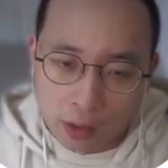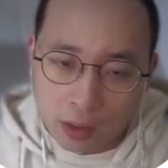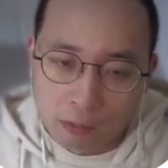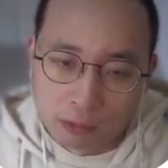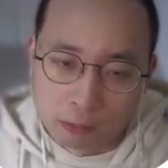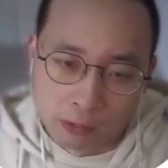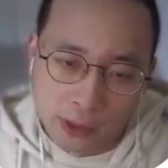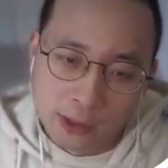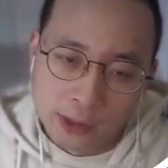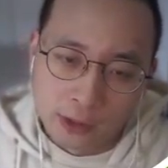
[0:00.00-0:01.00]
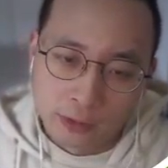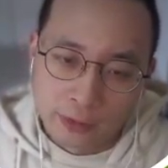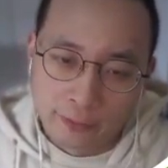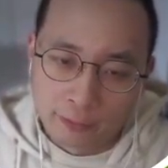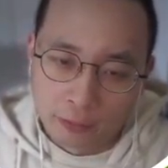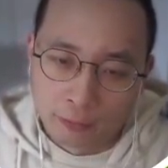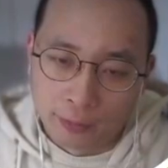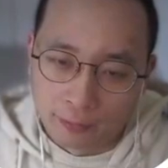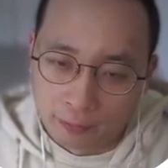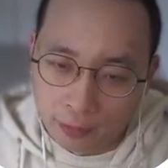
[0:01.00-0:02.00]
Our rule engine needs to
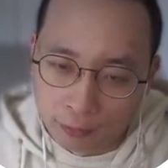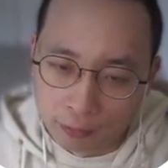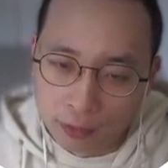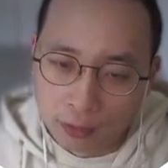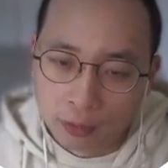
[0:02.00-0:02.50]
execute